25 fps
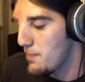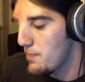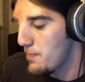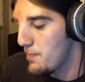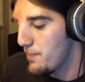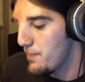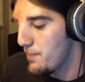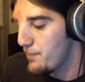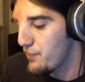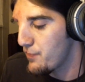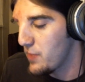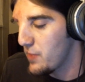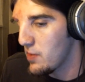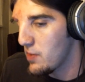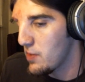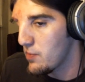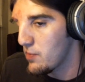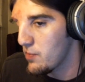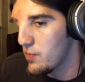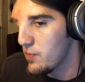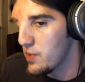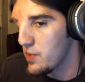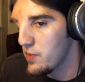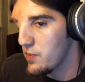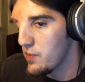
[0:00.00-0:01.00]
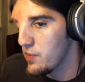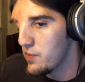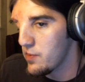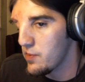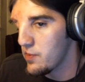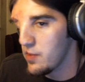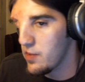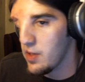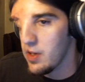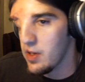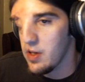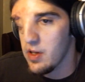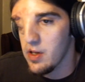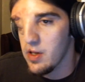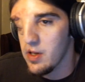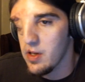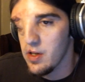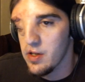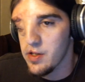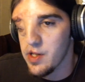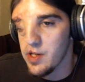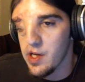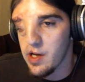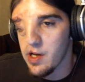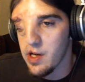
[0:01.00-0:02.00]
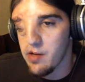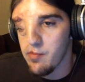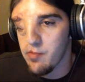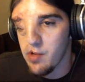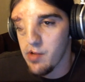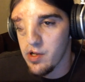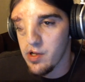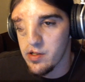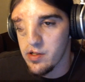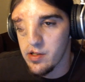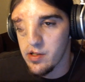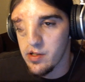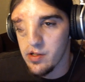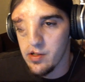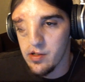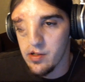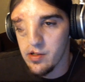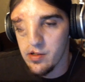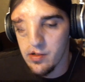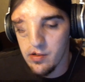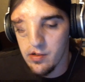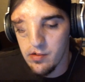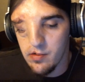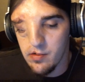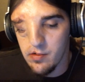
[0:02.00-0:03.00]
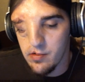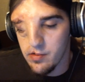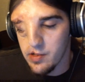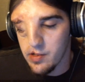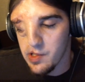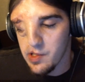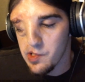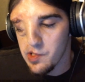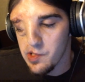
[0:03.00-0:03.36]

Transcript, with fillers: Um, once, yeah, I want to,